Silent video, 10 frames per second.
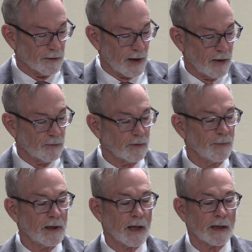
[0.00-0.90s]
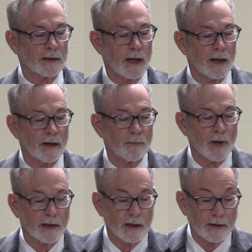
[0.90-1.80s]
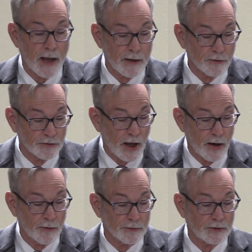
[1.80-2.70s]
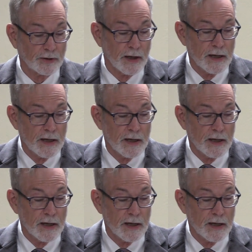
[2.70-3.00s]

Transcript: That will be at Ken and Becky Tanner's house,